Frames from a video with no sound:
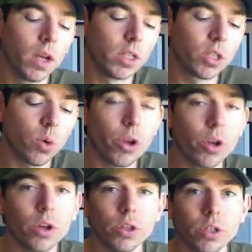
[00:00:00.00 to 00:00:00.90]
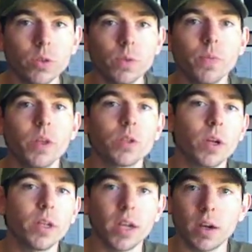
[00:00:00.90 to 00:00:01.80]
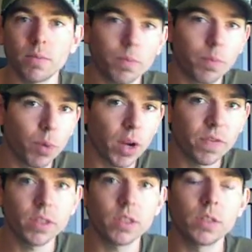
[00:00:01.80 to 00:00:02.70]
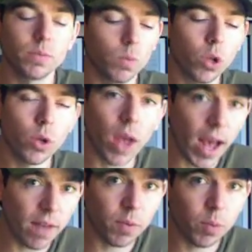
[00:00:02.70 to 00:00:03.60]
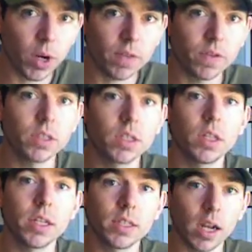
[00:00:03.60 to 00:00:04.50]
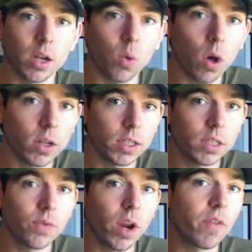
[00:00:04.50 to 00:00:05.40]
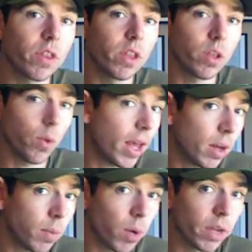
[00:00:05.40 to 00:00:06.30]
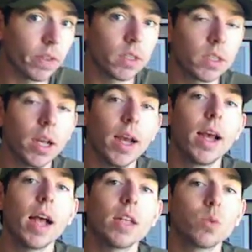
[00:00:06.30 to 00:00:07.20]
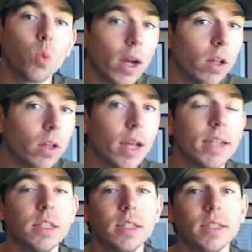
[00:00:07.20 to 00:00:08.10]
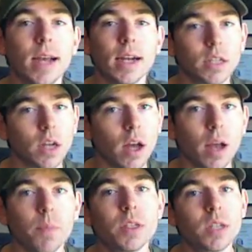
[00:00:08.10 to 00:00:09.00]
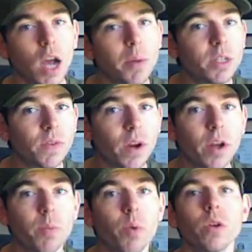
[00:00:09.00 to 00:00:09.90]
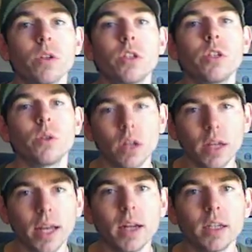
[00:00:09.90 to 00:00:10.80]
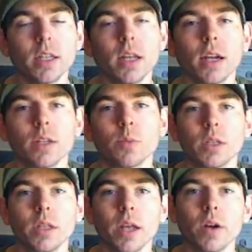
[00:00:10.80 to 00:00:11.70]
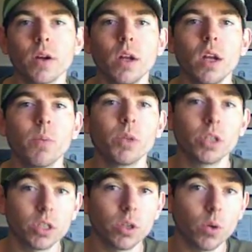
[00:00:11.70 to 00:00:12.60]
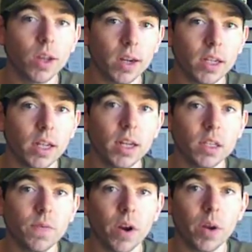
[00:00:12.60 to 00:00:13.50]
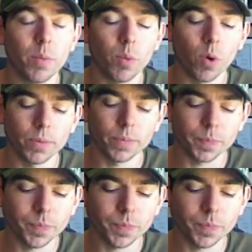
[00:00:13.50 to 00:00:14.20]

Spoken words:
So what you're going to do is write down breakfast, what you had for breakfast, the exact quantities for everything you ate at breakfast, as well as the exact time. The timing is very important too, and I'll get into that a little bit later, but just know that it is very important.